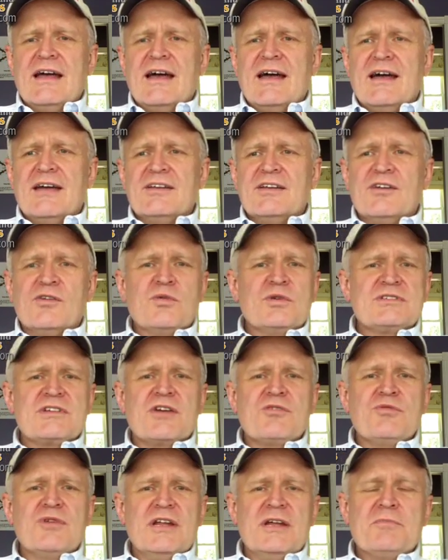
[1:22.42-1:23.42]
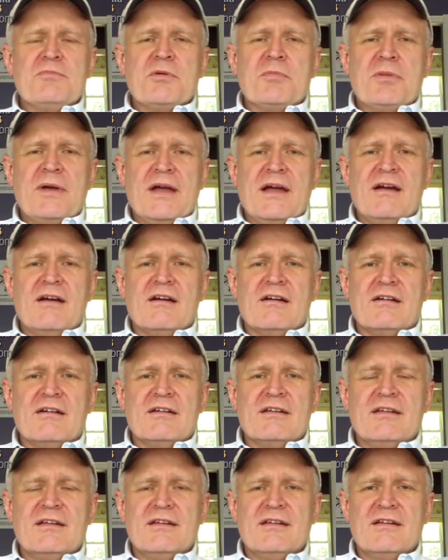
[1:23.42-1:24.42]
was I really
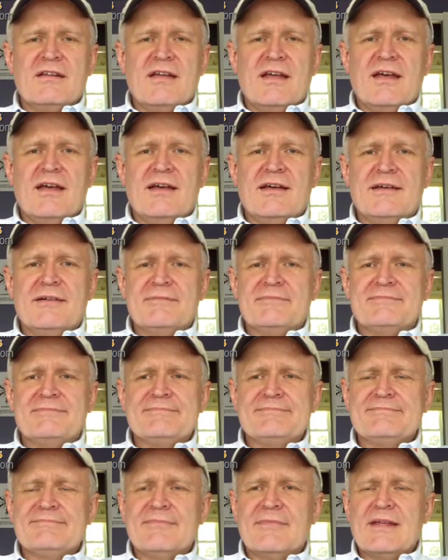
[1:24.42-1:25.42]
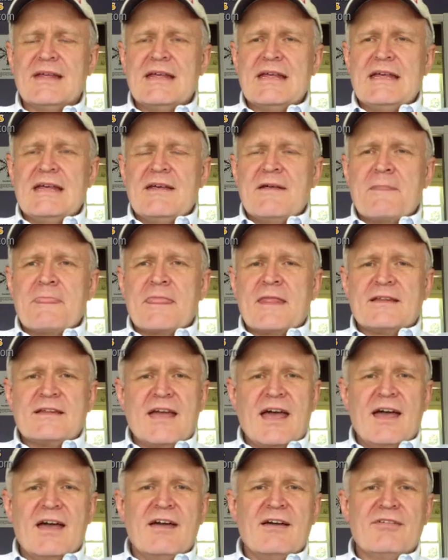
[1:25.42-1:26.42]
prepared to
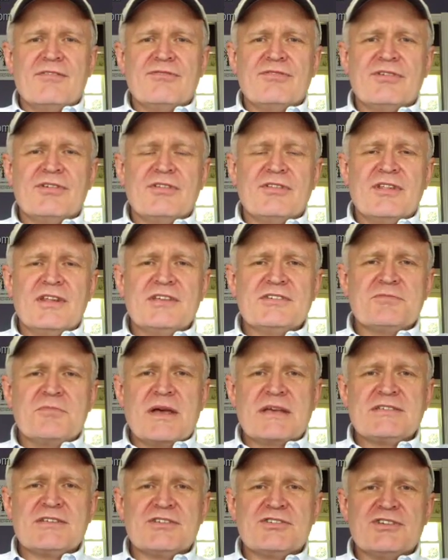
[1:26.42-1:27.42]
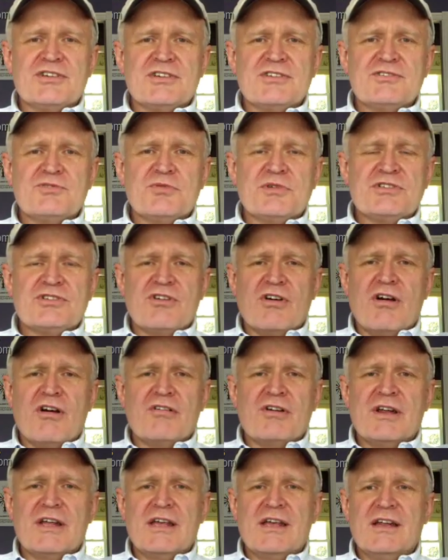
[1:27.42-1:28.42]
have these messages, which are
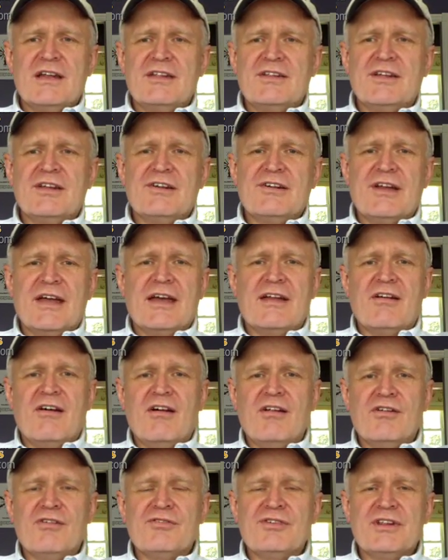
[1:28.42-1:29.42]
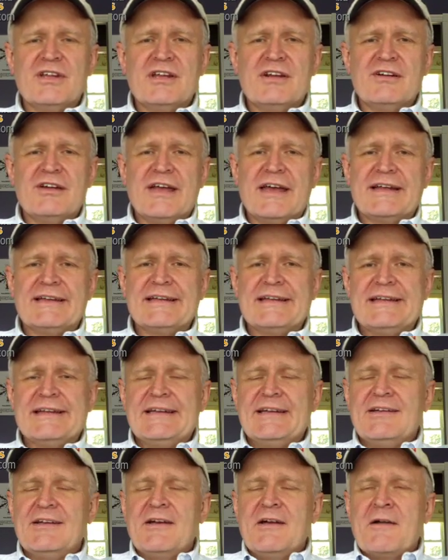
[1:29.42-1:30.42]
already hitting the internet, all over the internet.
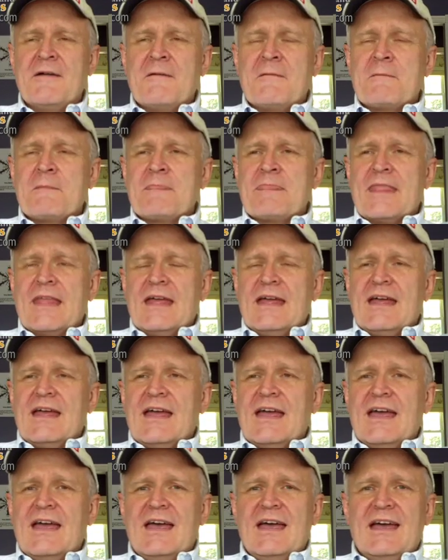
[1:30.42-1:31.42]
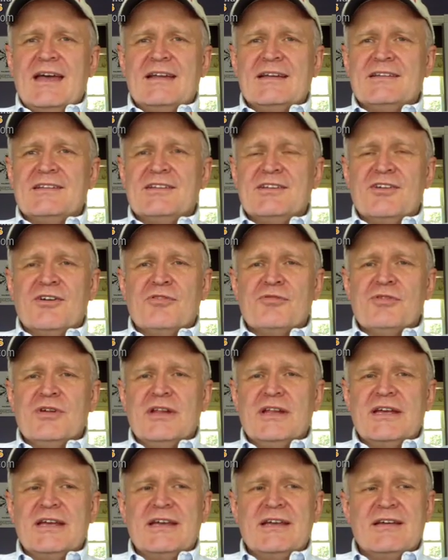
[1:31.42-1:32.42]
And
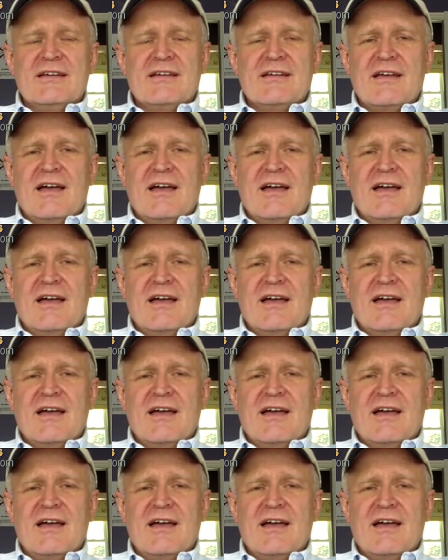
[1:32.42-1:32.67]
really,